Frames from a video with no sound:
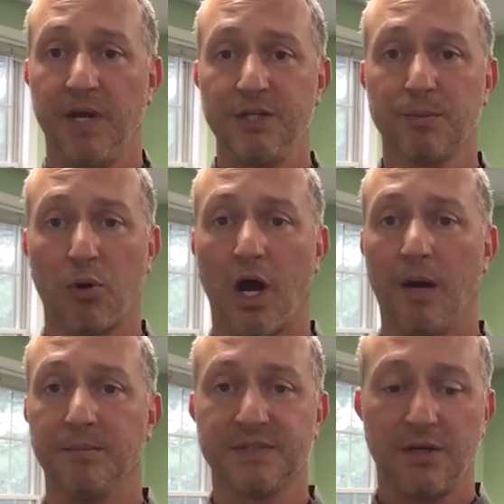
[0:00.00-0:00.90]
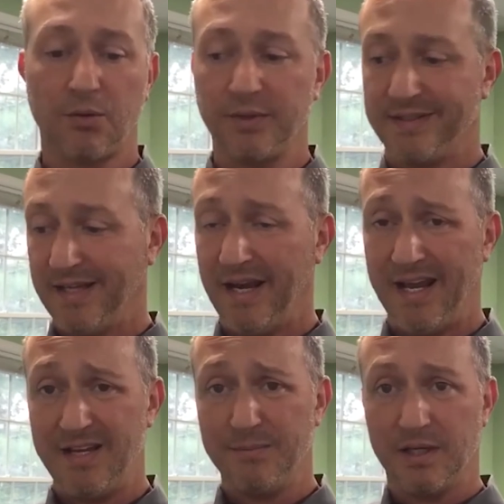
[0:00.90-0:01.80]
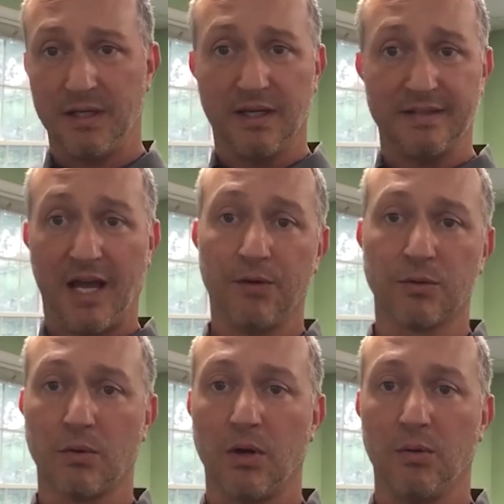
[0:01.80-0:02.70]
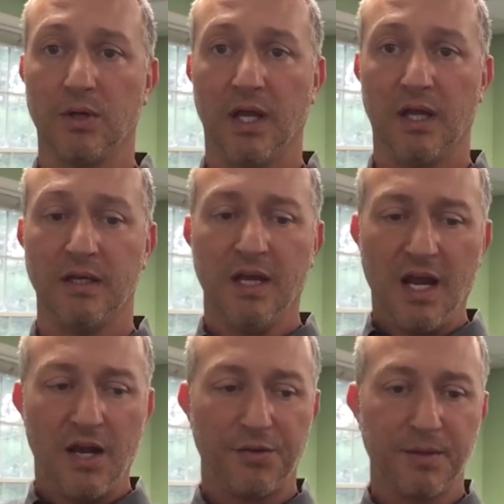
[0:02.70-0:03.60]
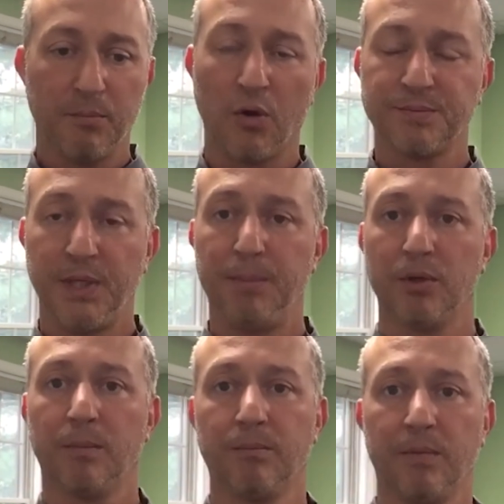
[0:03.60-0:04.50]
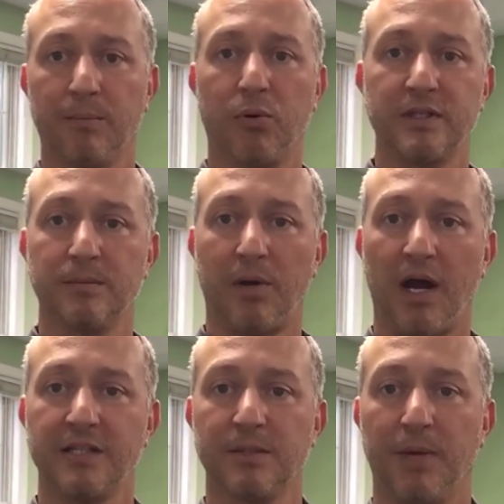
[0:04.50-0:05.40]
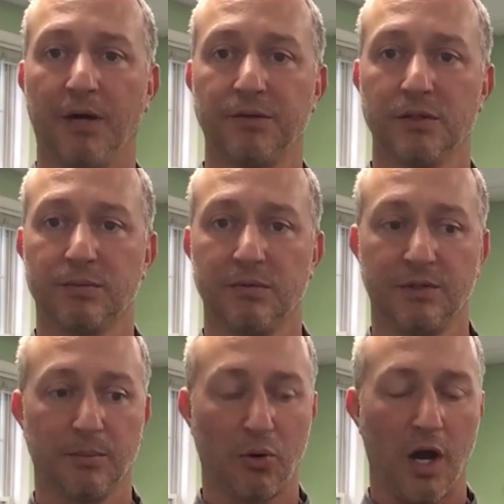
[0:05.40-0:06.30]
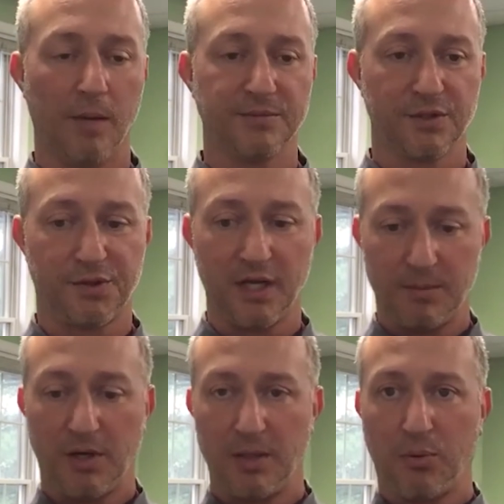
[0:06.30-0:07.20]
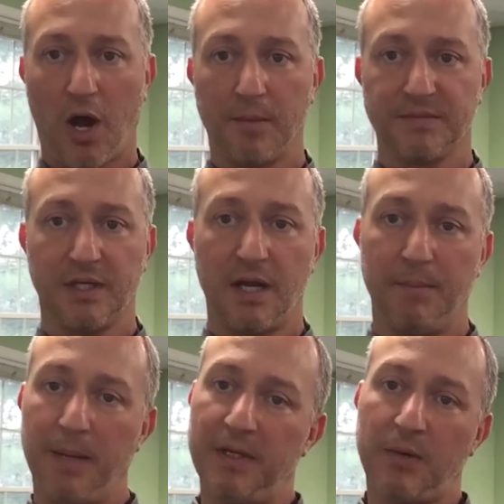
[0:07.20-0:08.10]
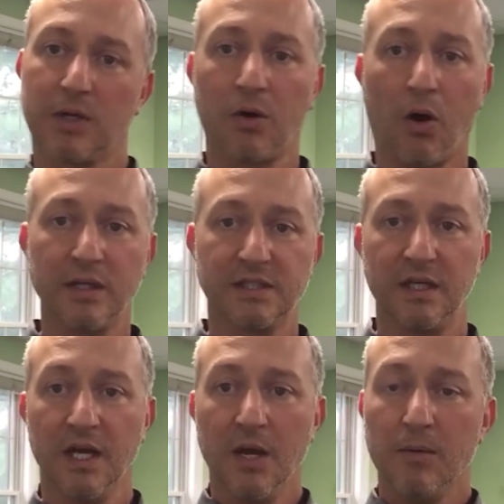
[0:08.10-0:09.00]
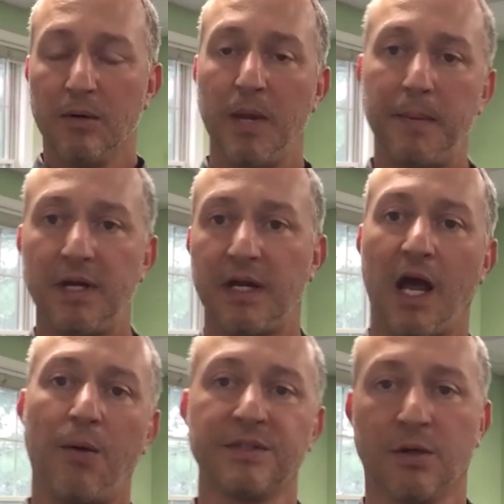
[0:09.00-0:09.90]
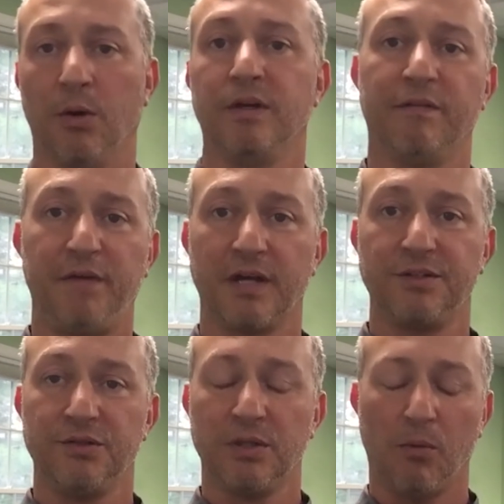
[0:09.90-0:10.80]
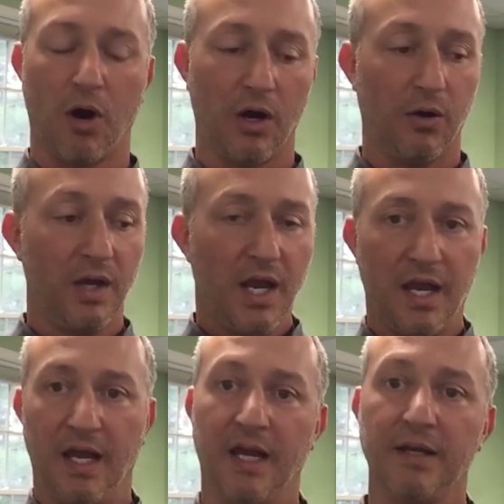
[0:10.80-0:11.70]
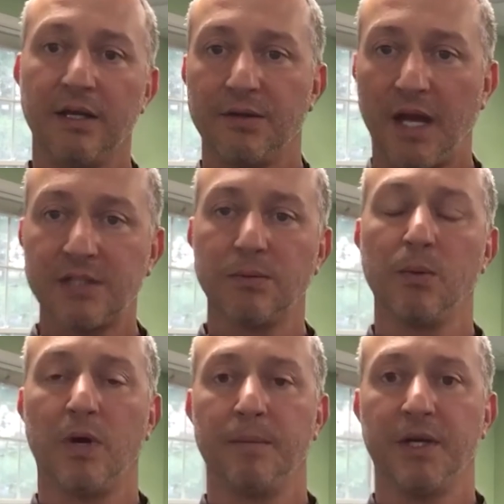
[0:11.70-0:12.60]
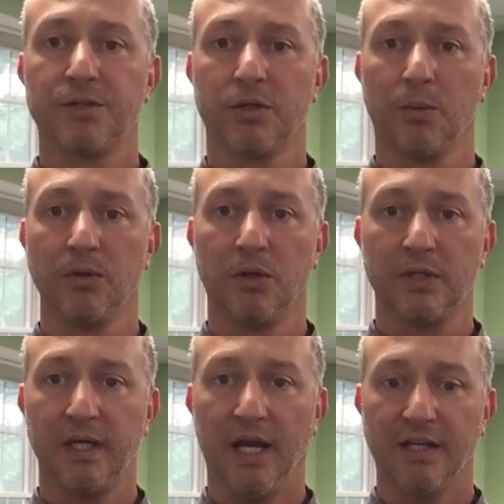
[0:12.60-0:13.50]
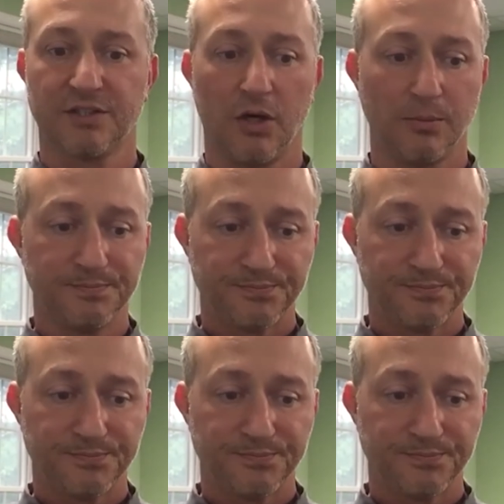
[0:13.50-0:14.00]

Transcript: major problems, not only today, but down the road. And you know, I think most people are present biased about those their problems. They're thinking about your problem today, maybe not what caused it, but maybe not how it's going to affect you tomorrow. And you know, that's what we want to make sure we're looking at. So